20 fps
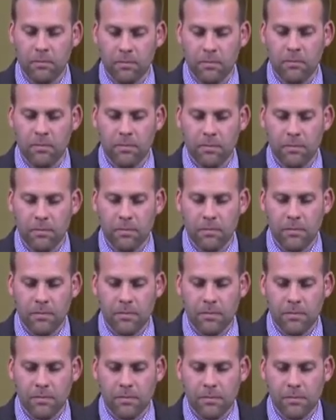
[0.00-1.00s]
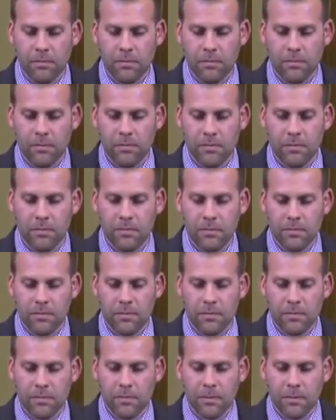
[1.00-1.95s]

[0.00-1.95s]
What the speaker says: Nobody speaks.